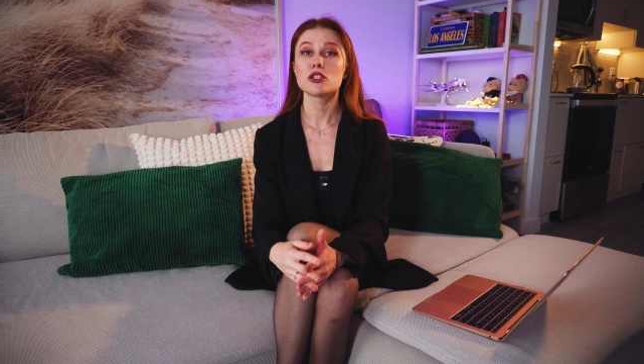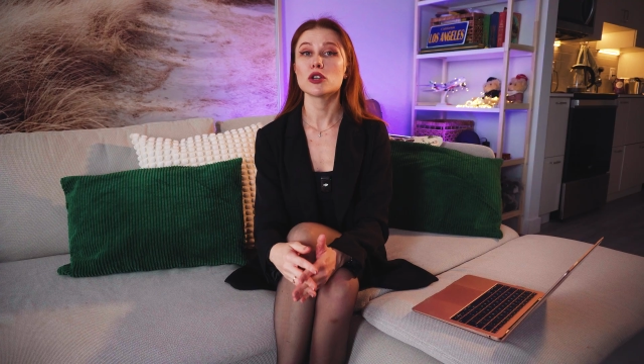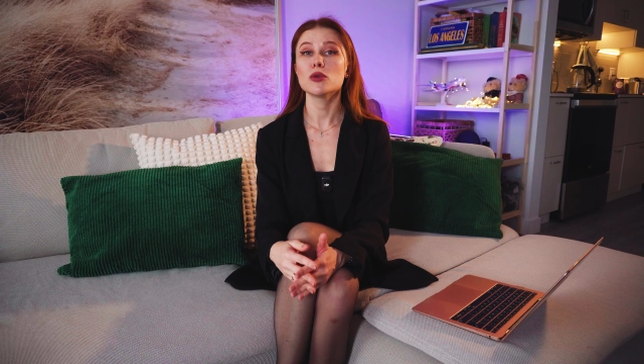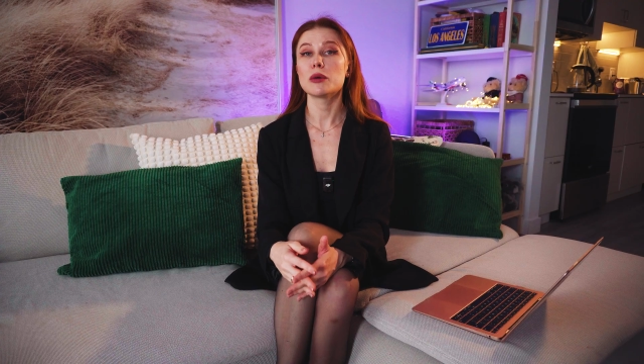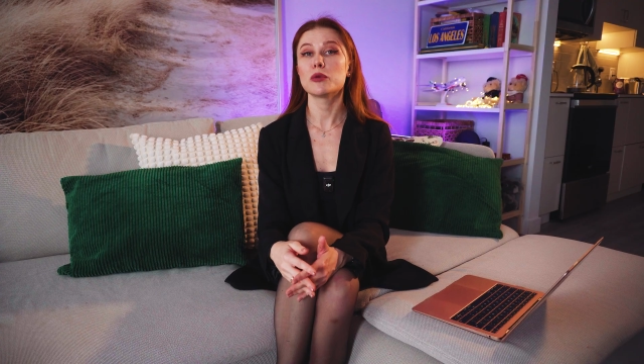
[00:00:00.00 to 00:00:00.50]

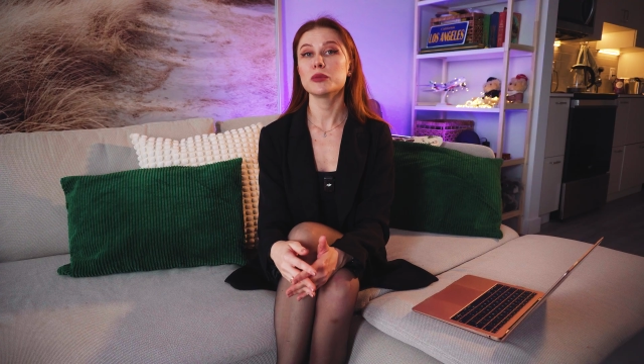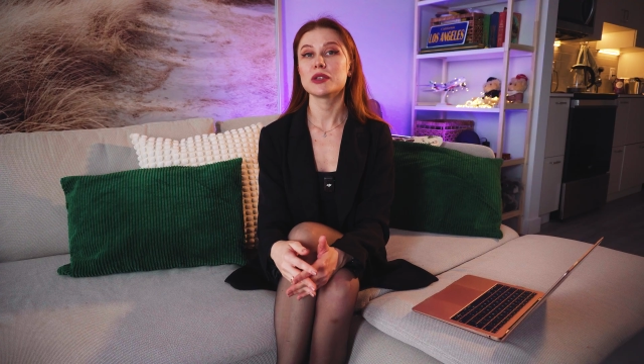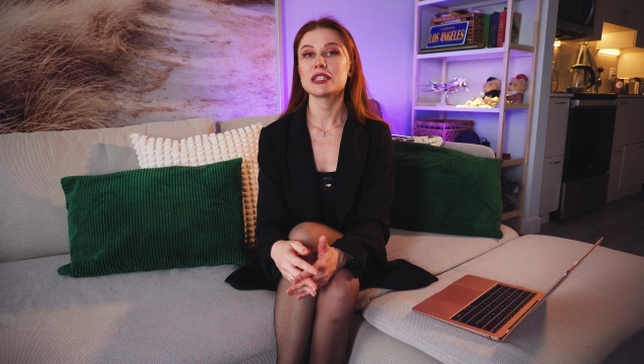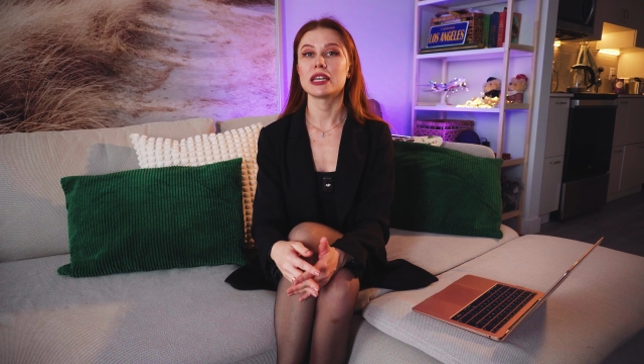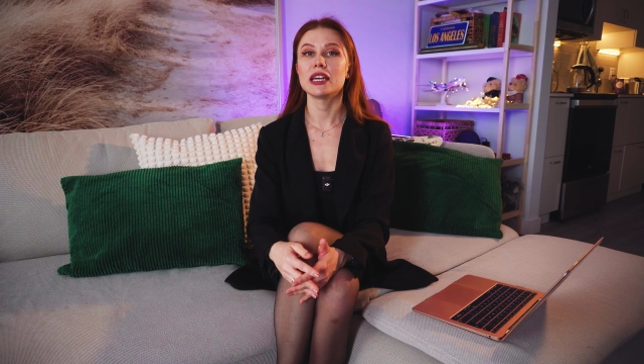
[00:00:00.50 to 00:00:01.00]
So I won't
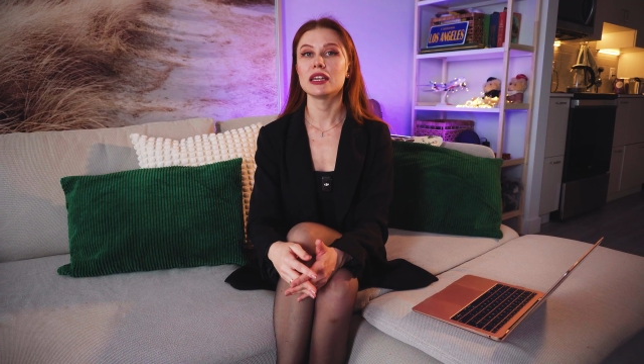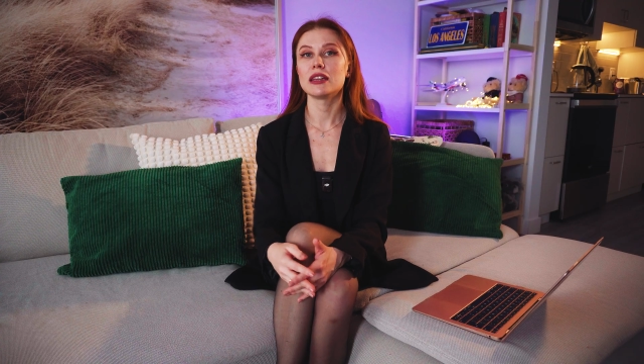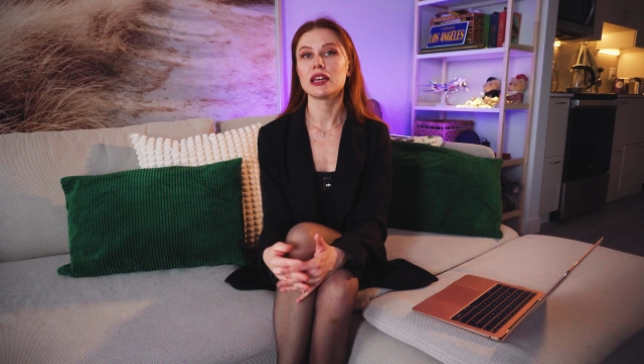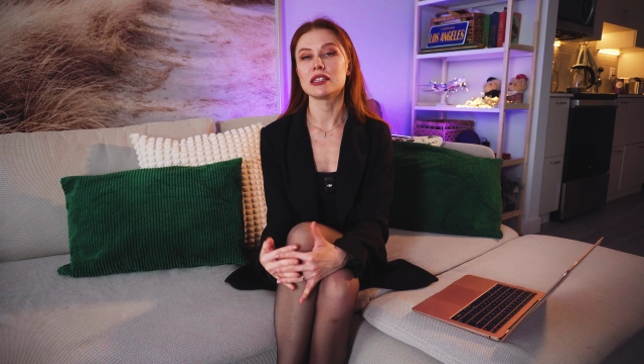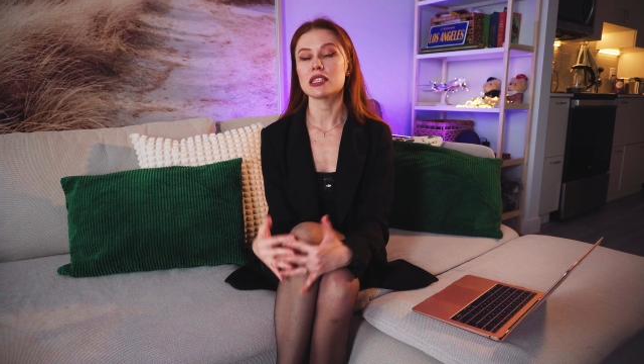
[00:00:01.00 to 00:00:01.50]
be
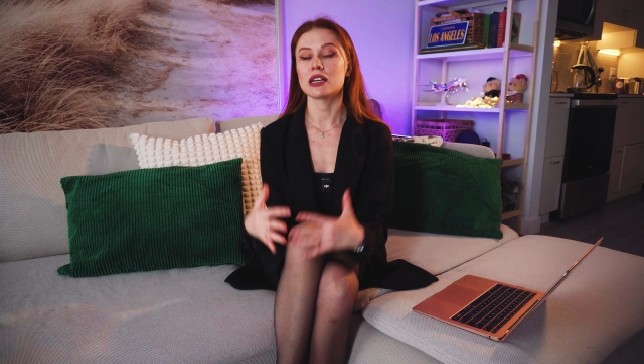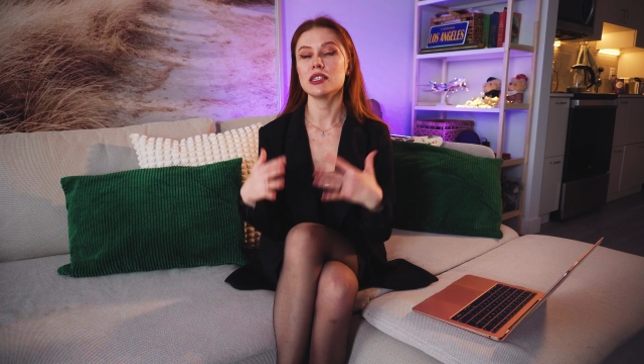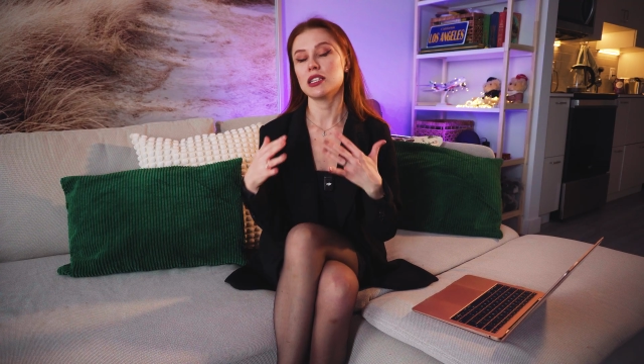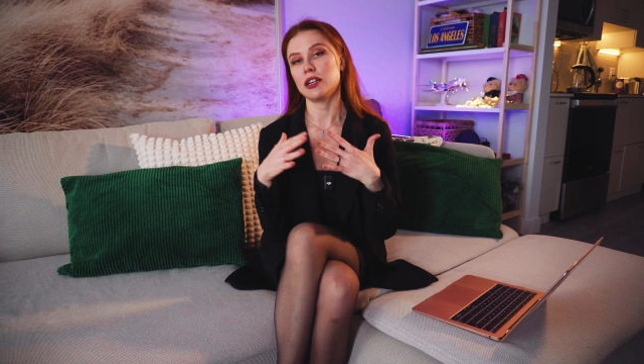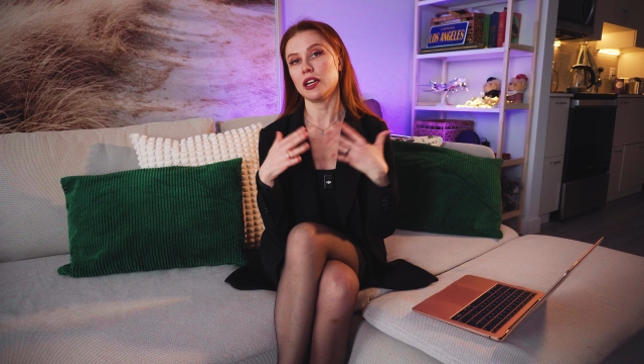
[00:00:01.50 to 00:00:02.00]
saying that
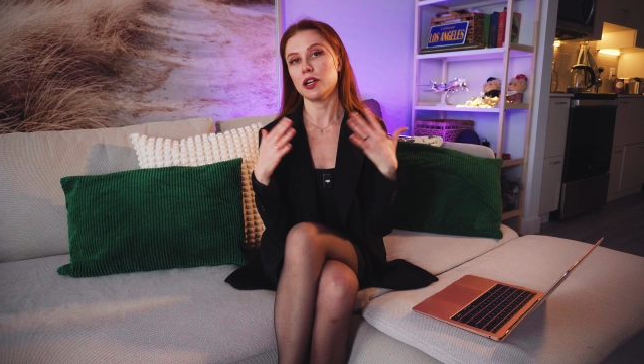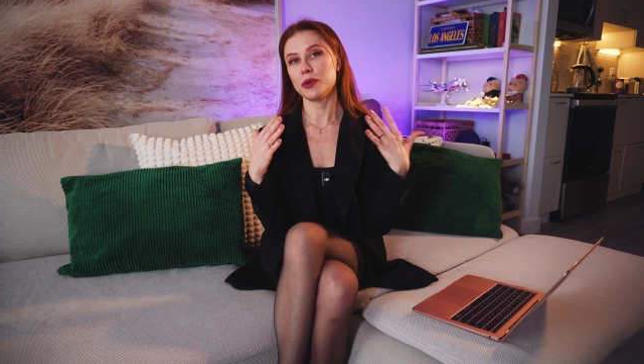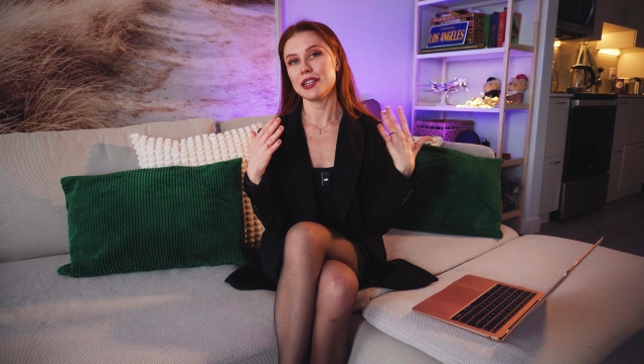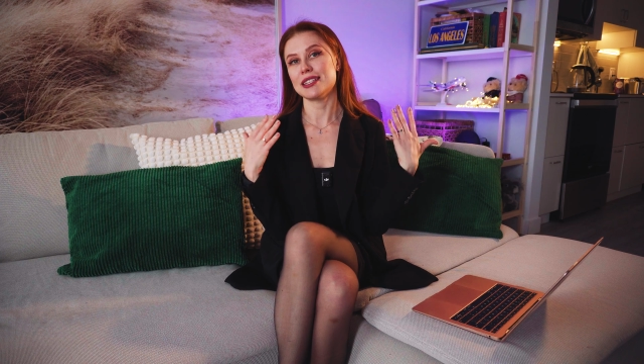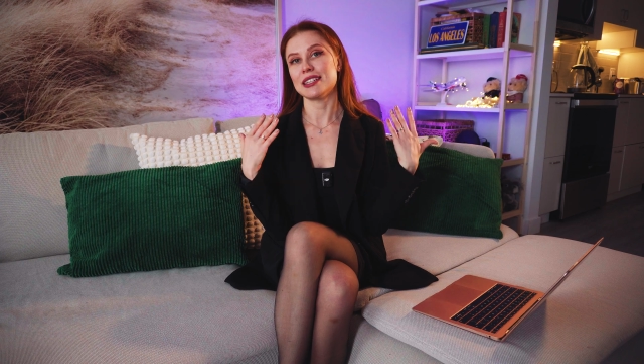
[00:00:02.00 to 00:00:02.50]
Qatar
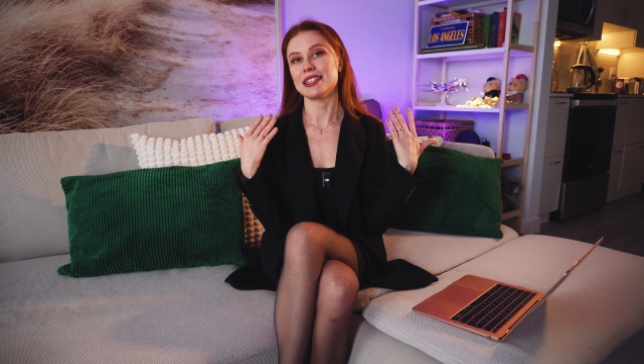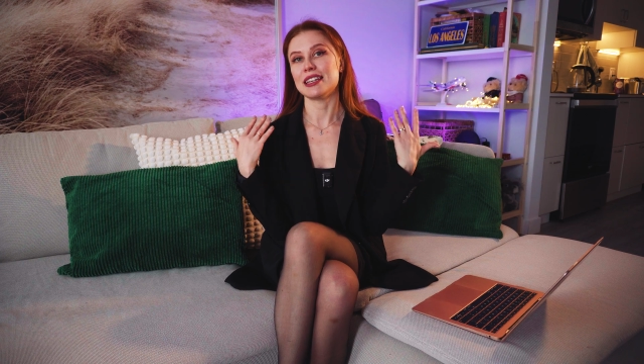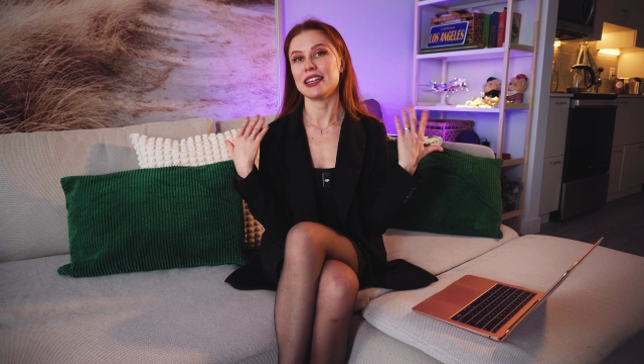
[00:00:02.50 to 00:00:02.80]
Airways is an